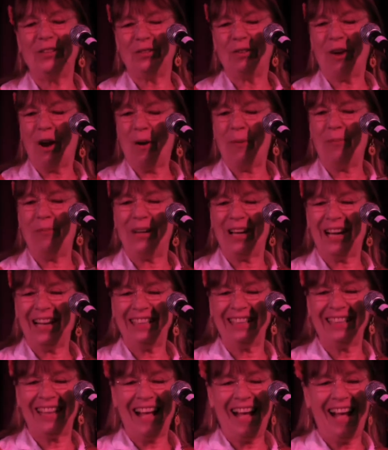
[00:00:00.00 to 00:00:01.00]

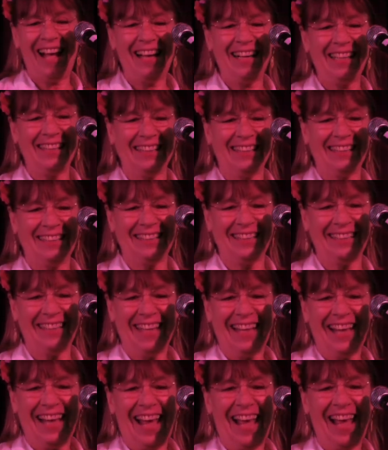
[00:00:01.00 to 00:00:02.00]
Trobriand Islands,
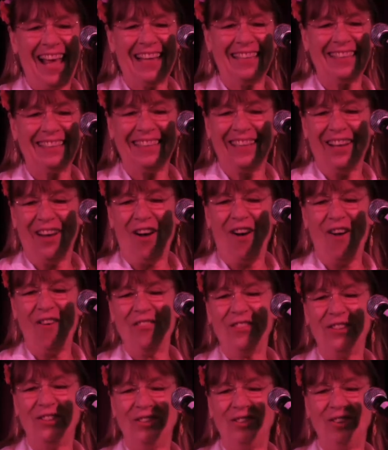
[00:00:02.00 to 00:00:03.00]
and
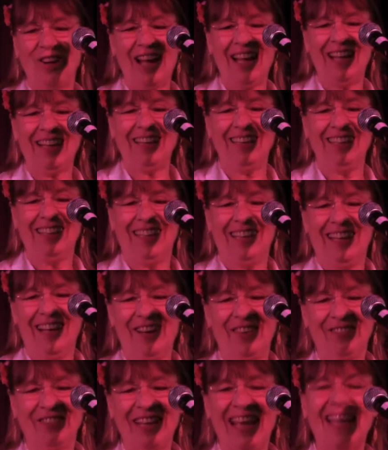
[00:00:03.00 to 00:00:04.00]
On the Trail
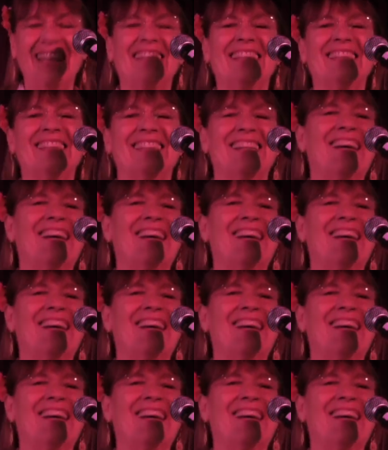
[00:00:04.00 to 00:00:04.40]
of Genghis